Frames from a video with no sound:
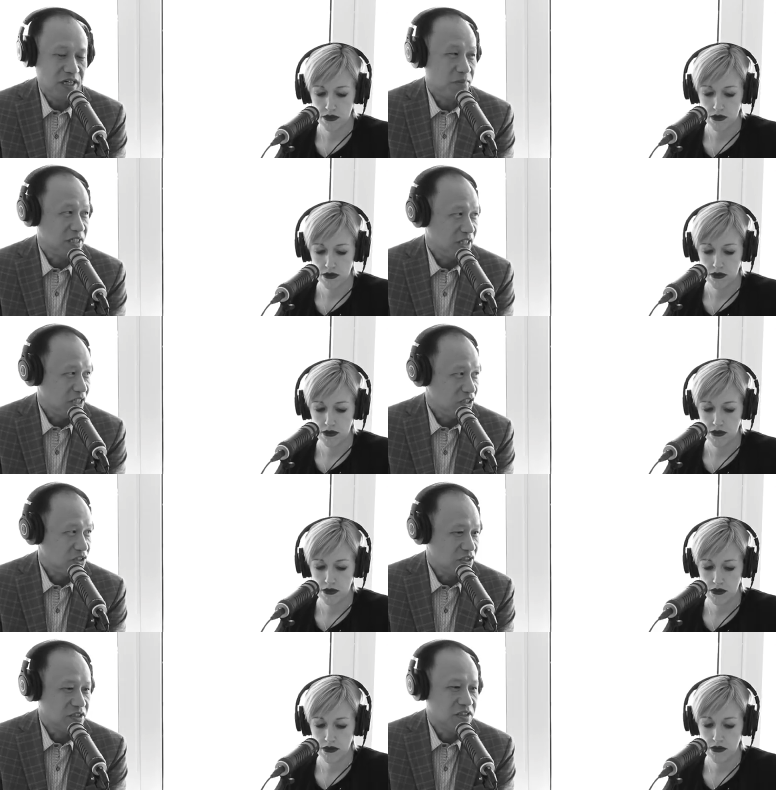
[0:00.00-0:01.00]

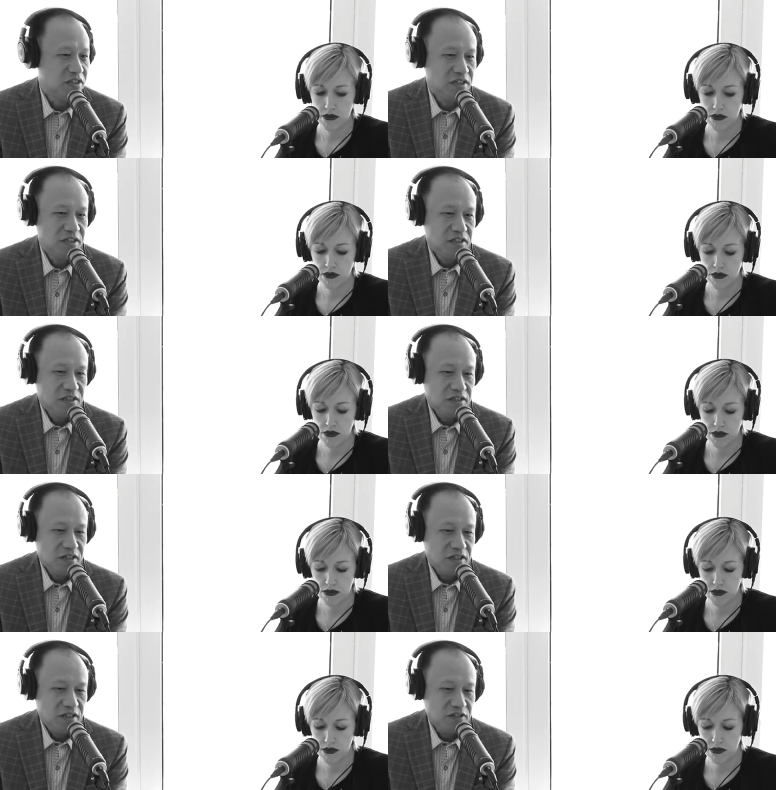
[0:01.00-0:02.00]
Speaker 1: application,
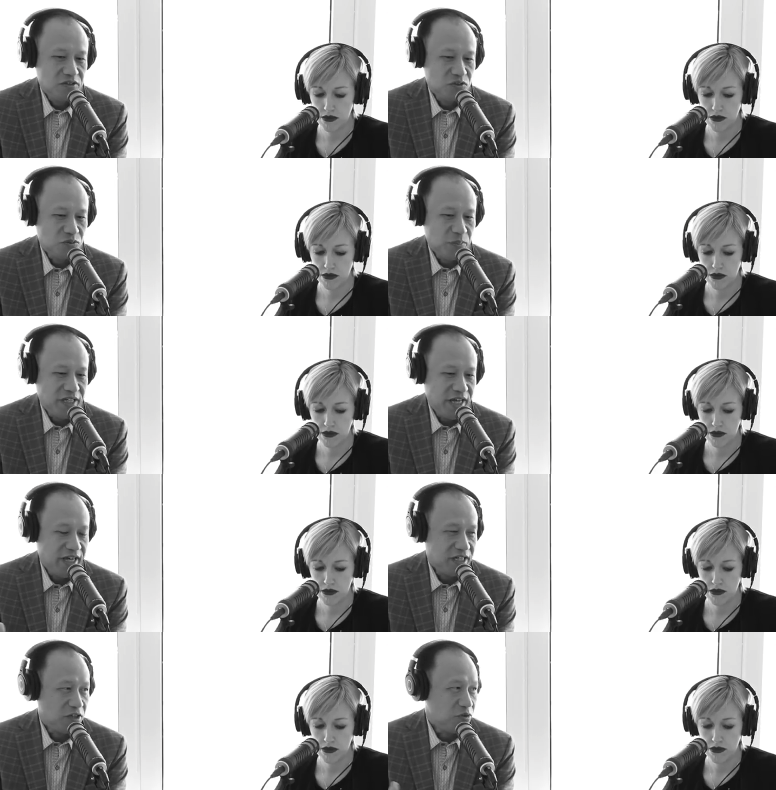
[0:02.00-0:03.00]
so many
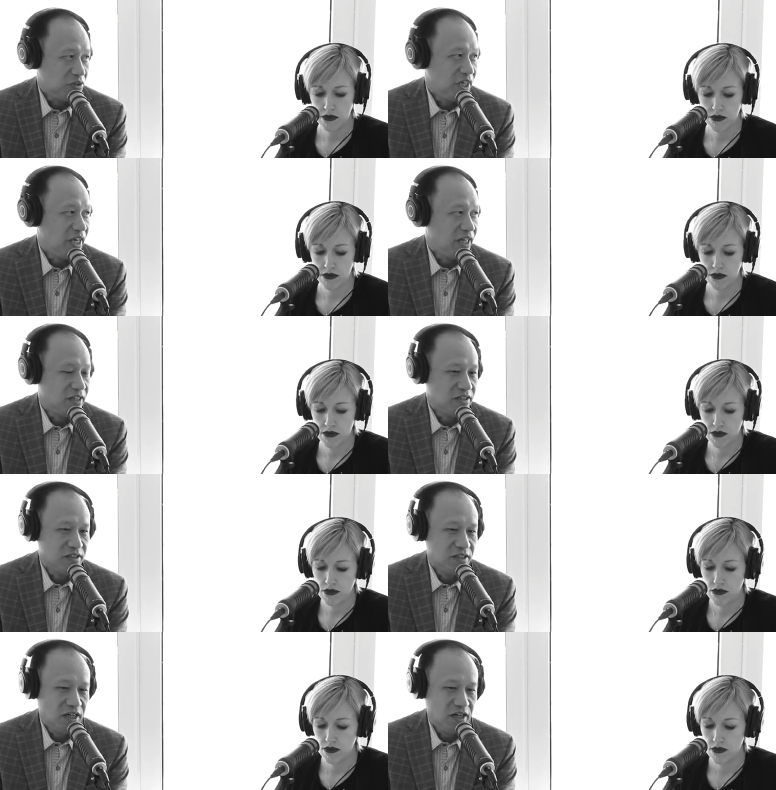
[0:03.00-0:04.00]
angle you
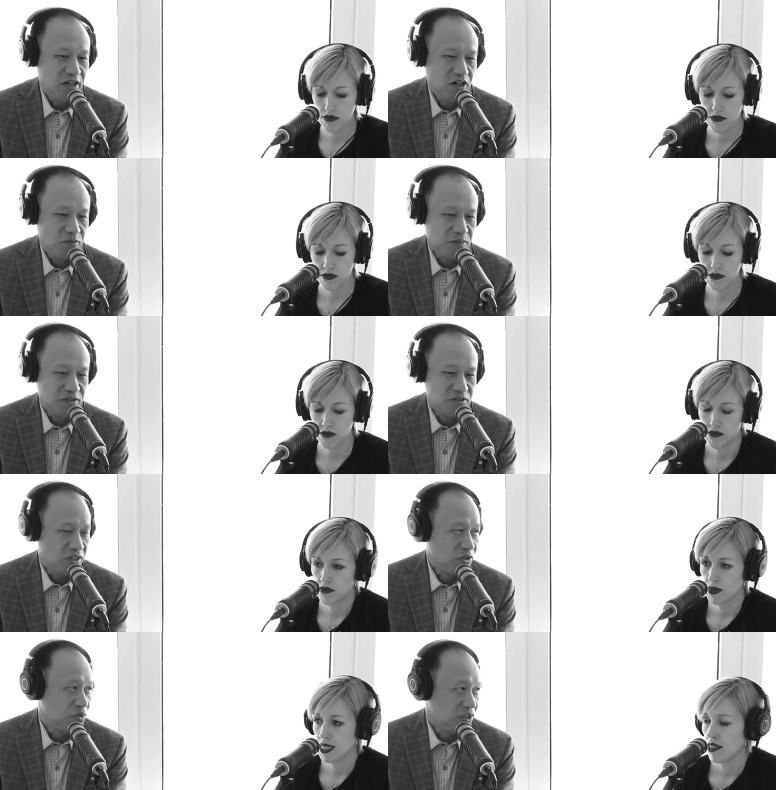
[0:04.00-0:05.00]
can help in
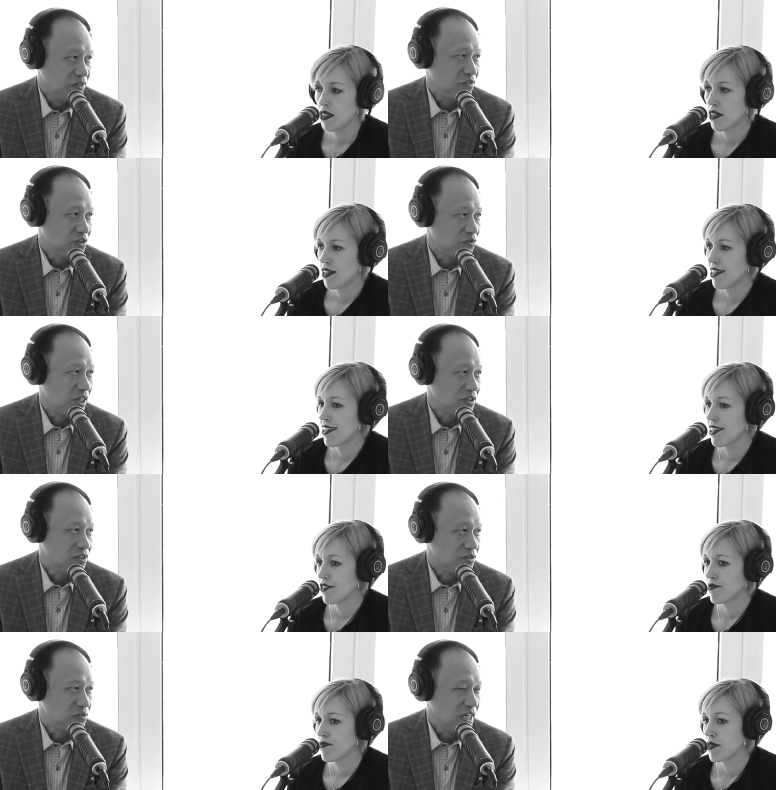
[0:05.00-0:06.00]
security
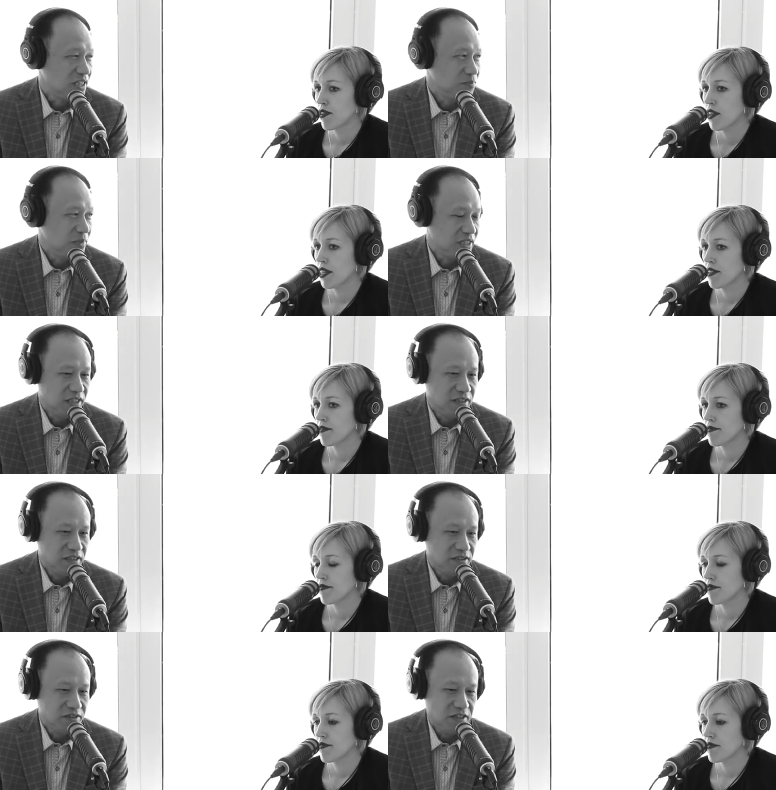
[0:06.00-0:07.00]
infrastructure. So that's
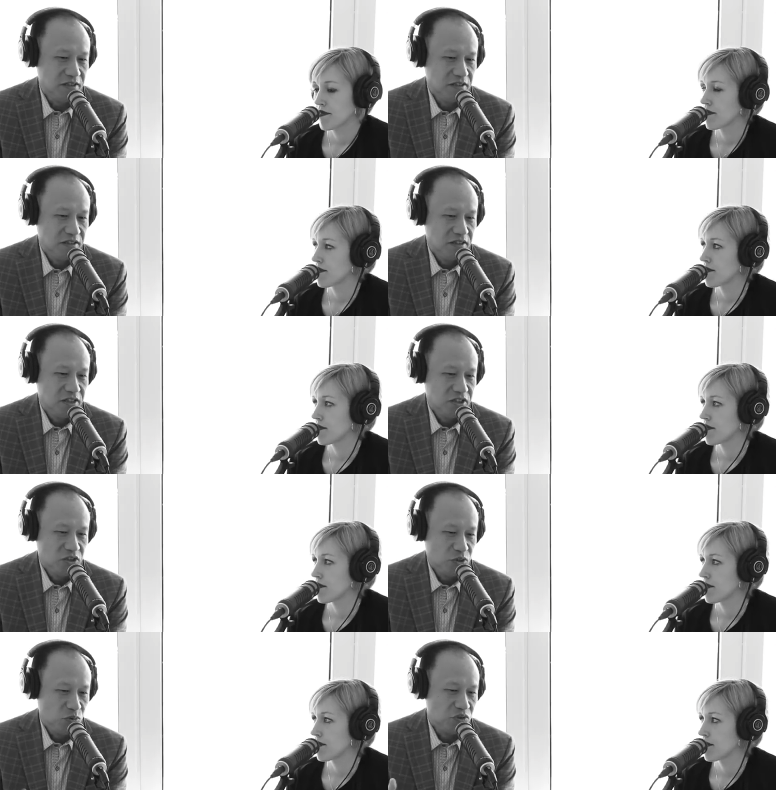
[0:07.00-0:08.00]
making this
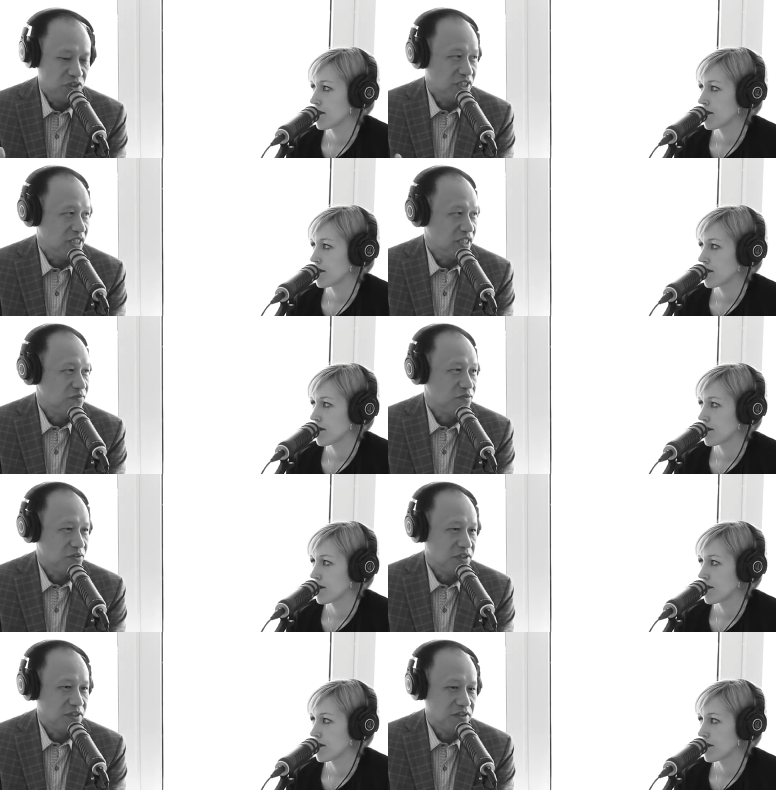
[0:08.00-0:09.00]
huge need
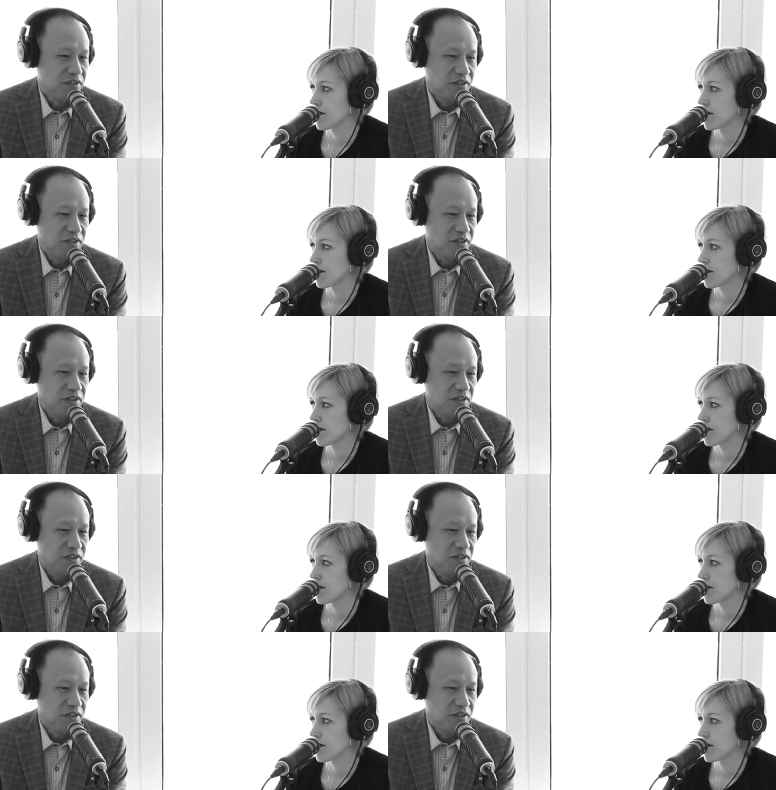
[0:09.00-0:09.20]
for the